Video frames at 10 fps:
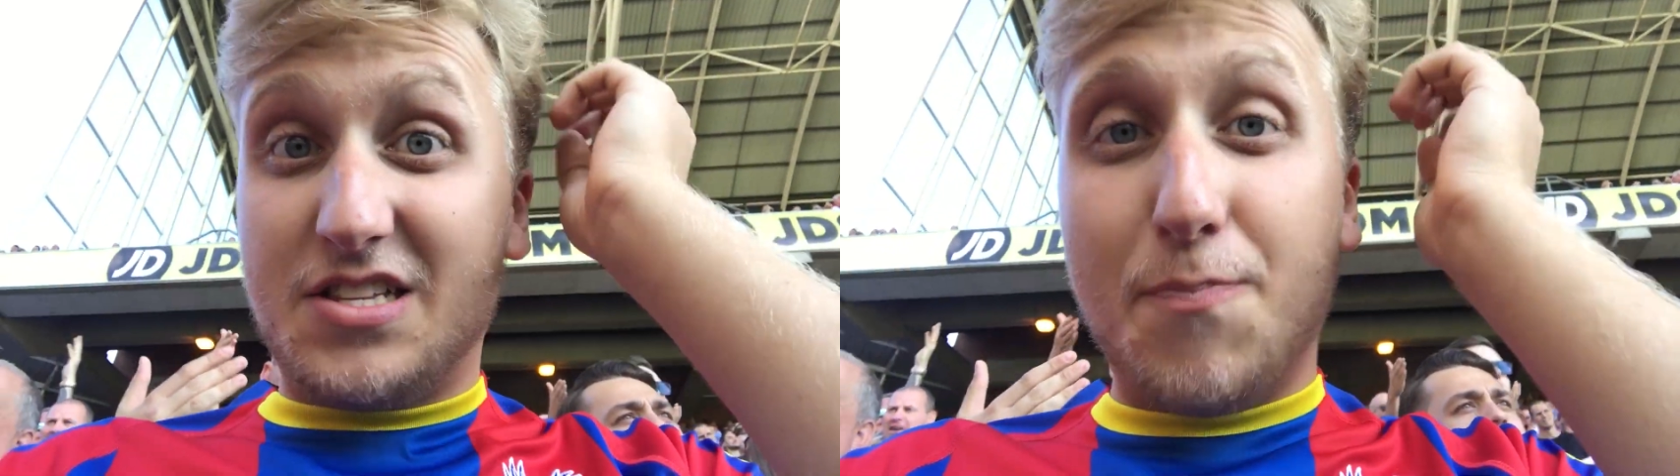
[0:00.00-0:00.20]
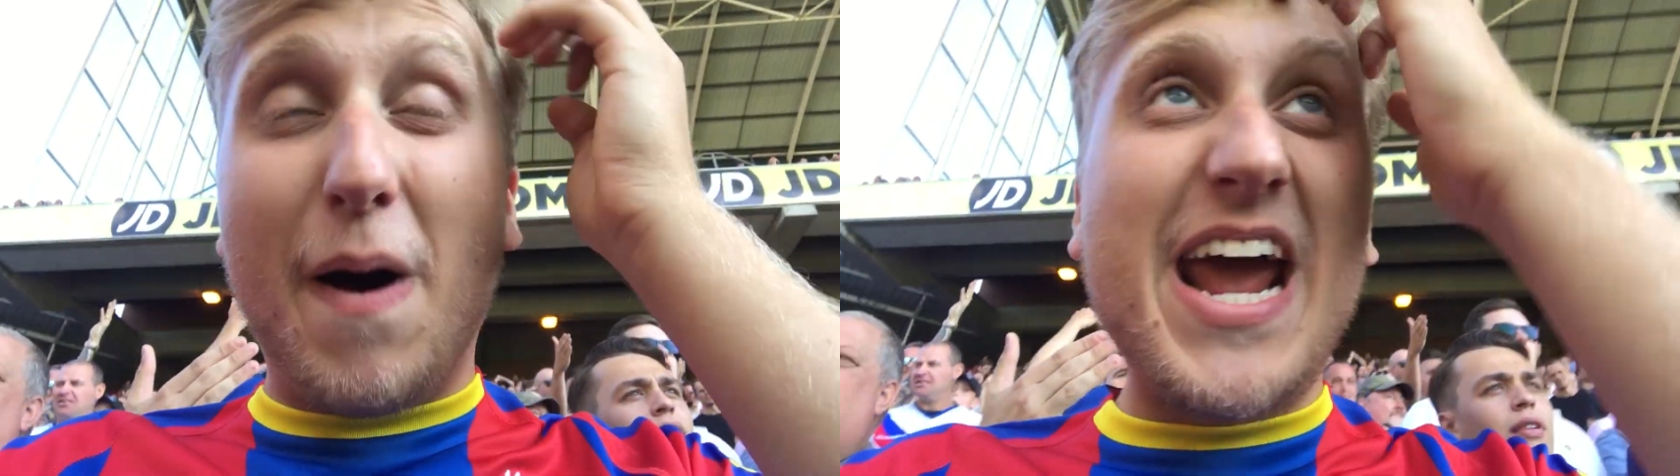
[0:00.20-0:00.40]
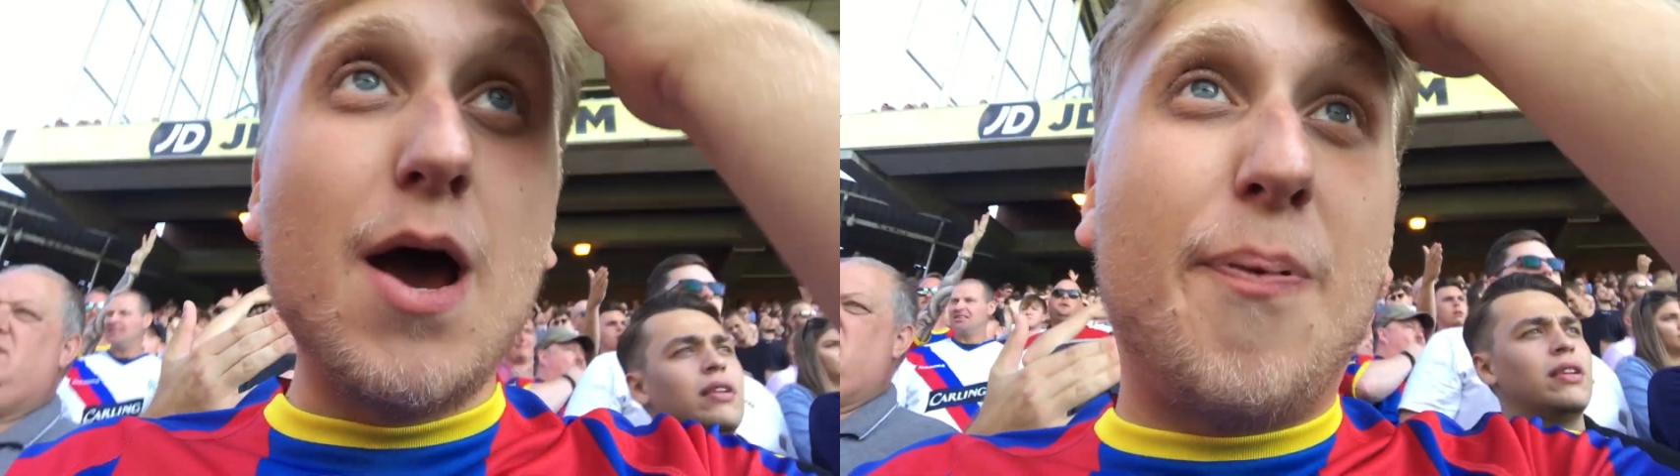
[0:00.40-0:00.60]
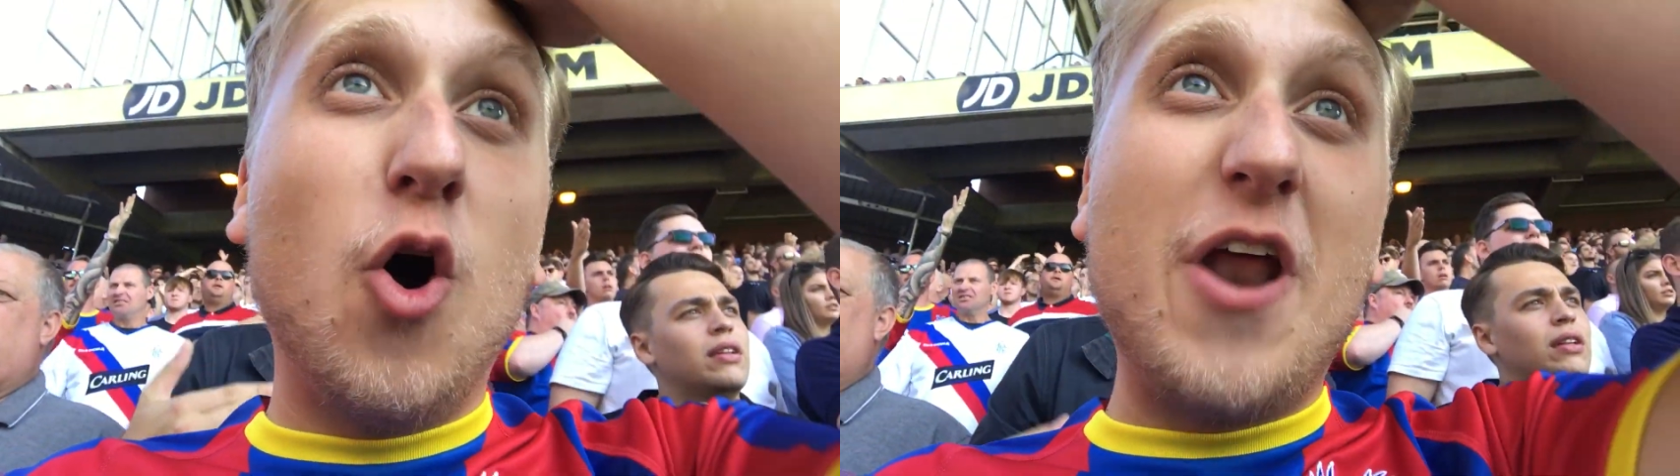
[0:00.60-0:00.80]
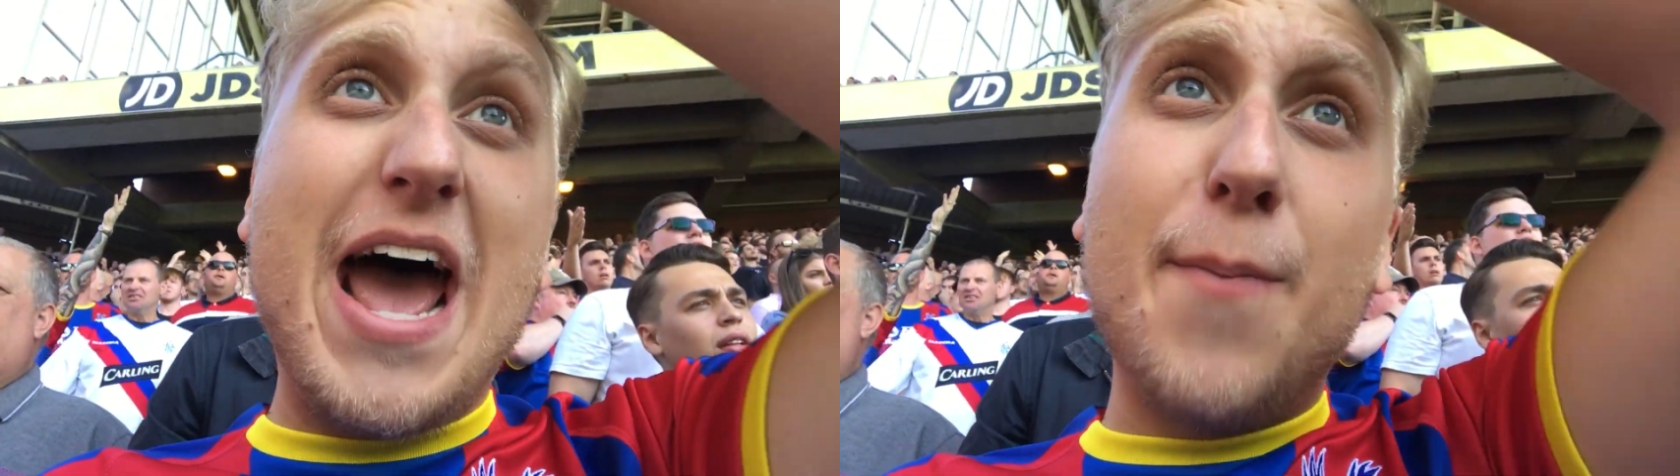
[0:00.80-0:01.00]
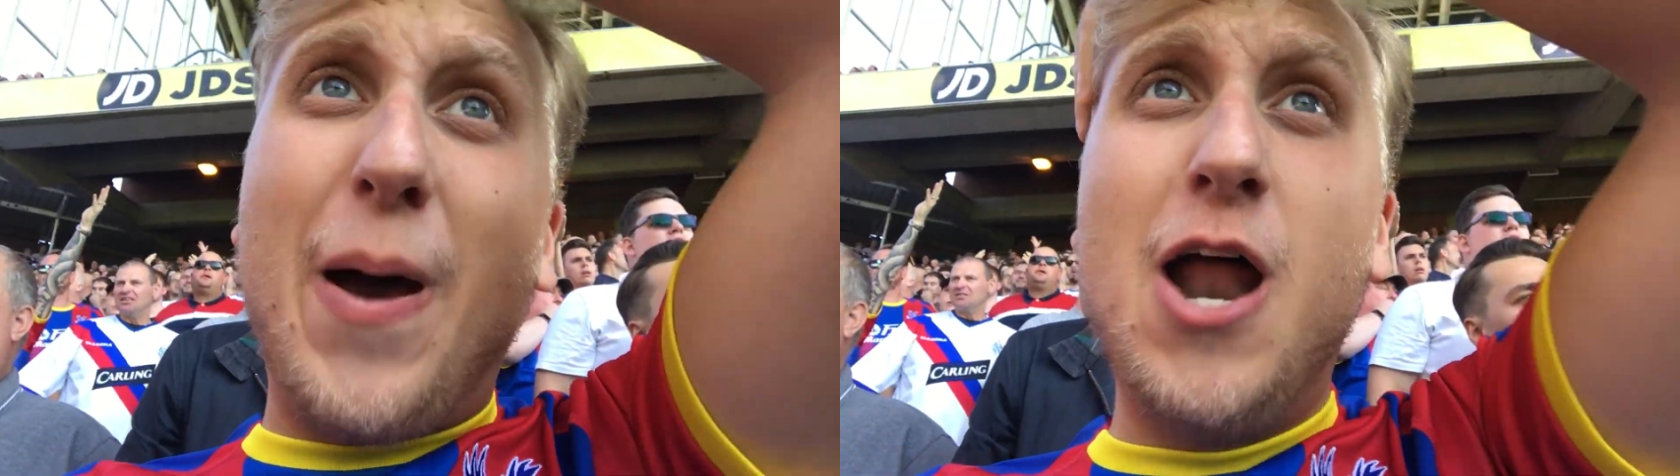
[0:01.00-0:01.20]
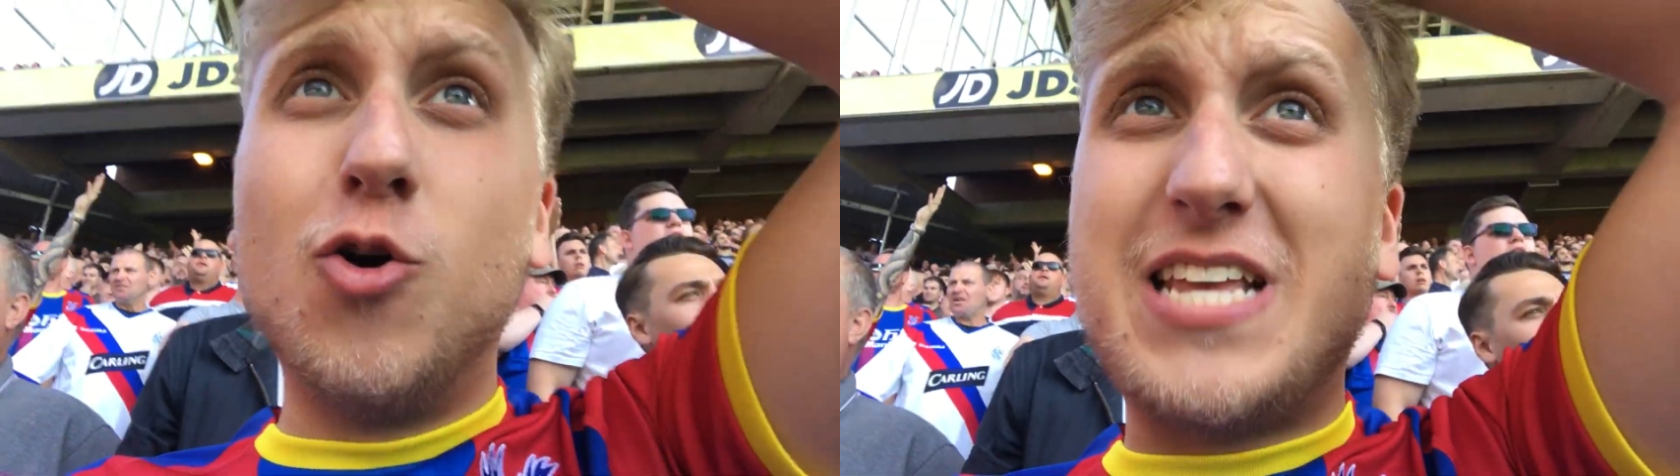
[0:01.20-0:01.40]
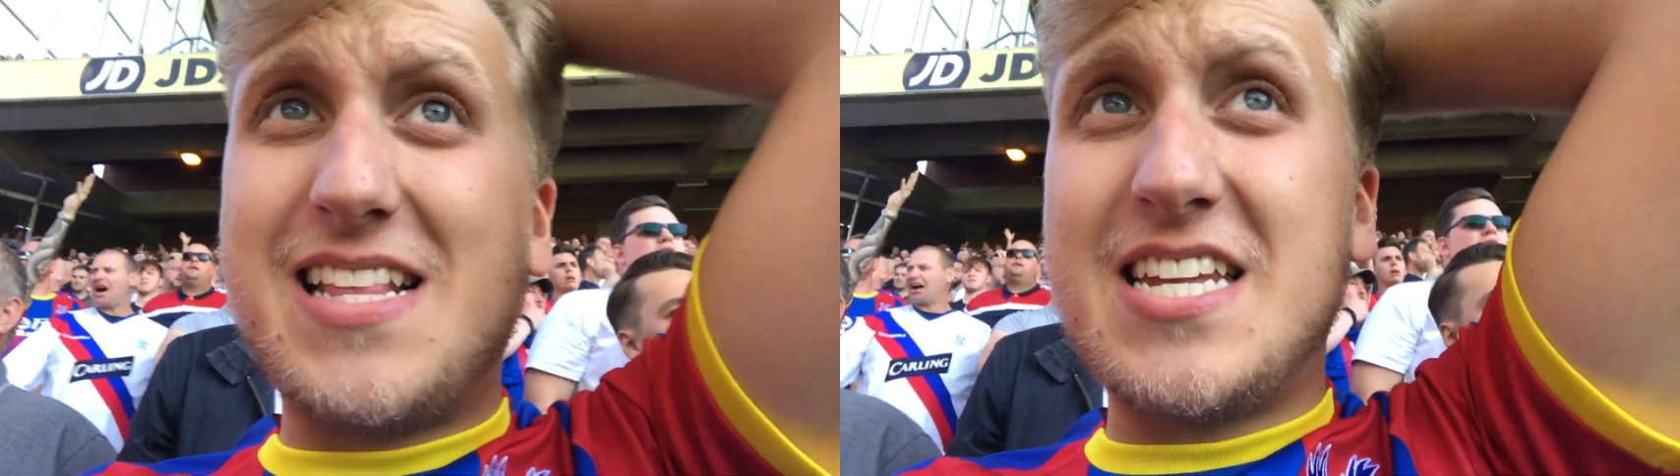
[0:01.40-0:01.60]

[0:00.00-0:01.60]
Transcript: Debatable there, penalty